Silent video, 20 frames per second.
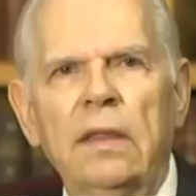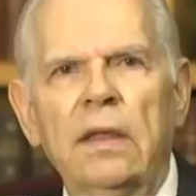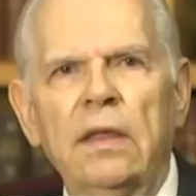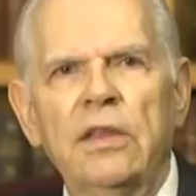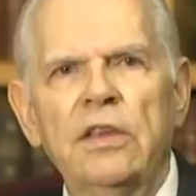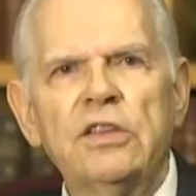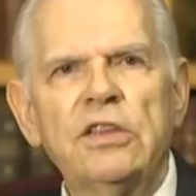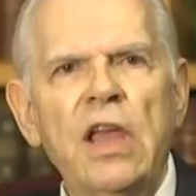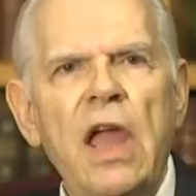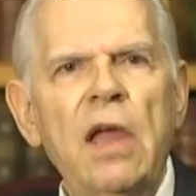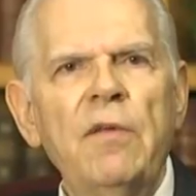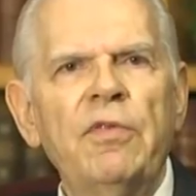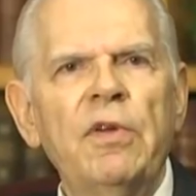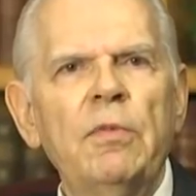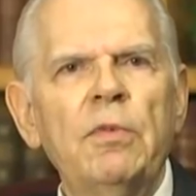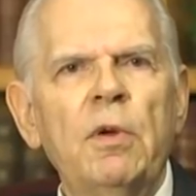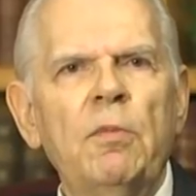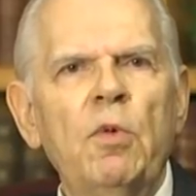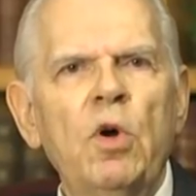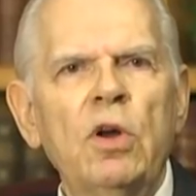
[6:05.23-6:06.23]
Now, this came
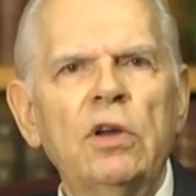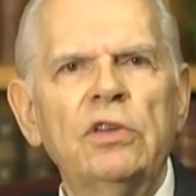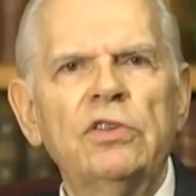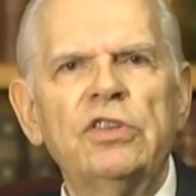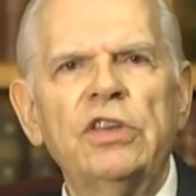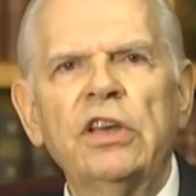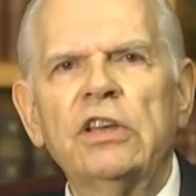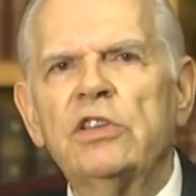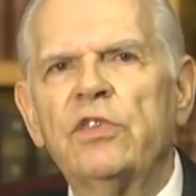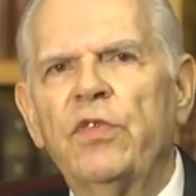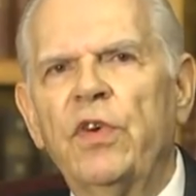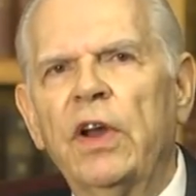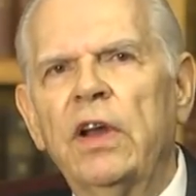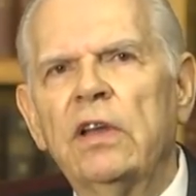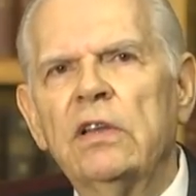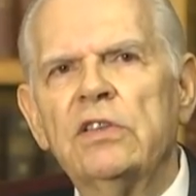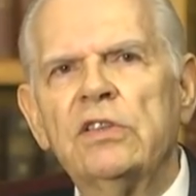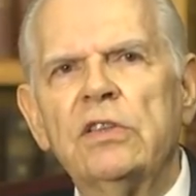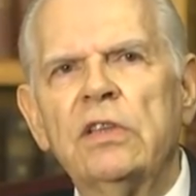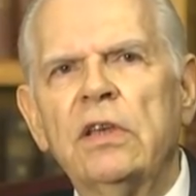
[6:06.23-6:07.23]
from the book Six
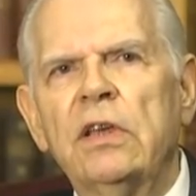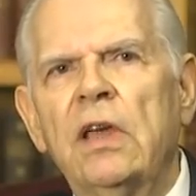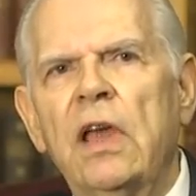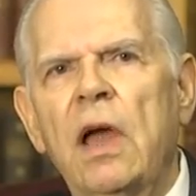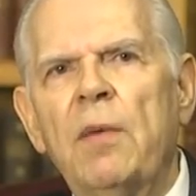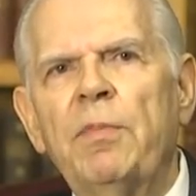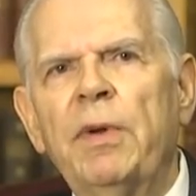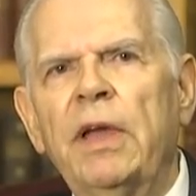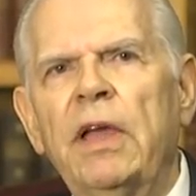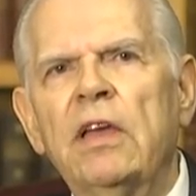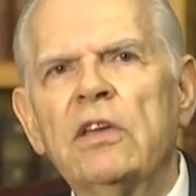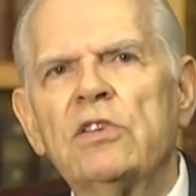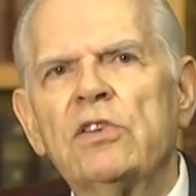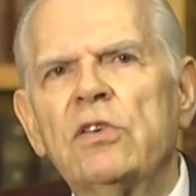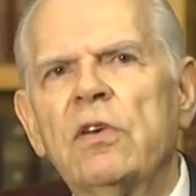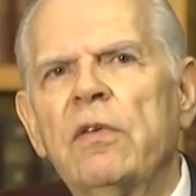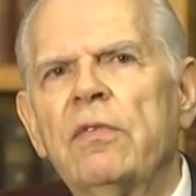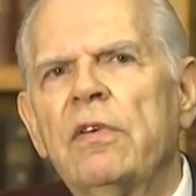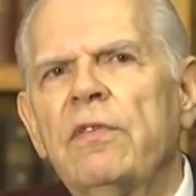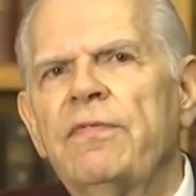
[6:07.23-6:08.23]
Frigates, The Epic
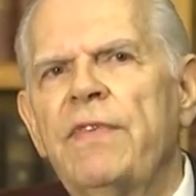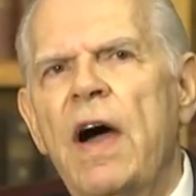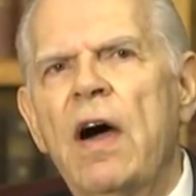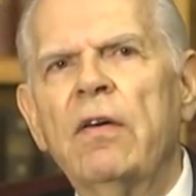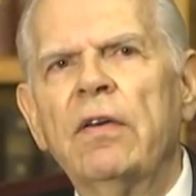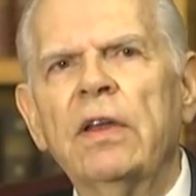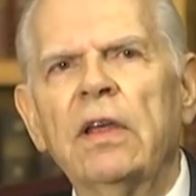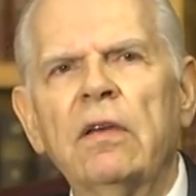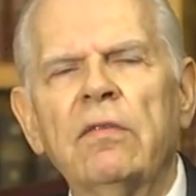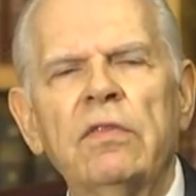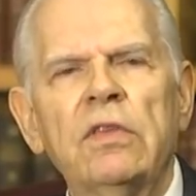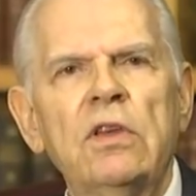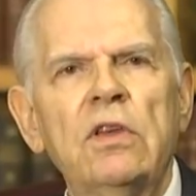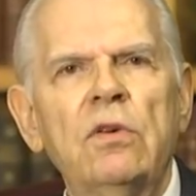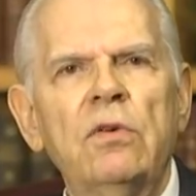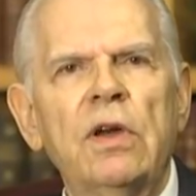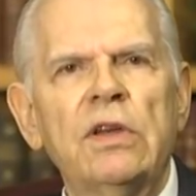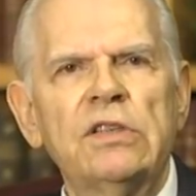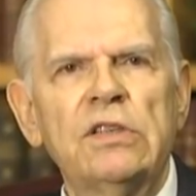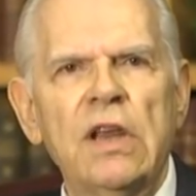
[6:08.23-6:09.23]
History of the Founding of the
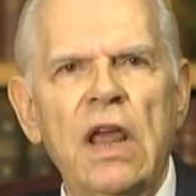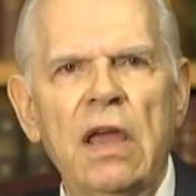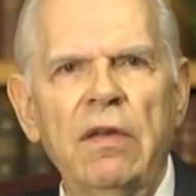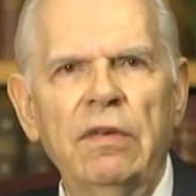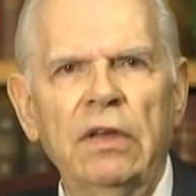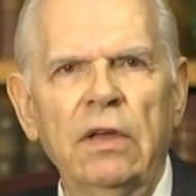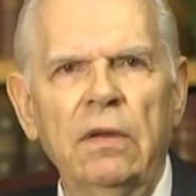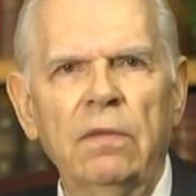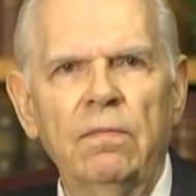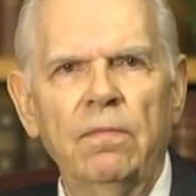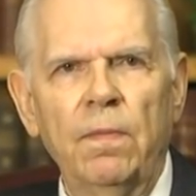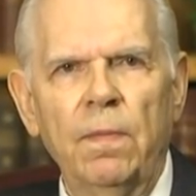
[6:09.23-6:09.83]
U.S. Navy.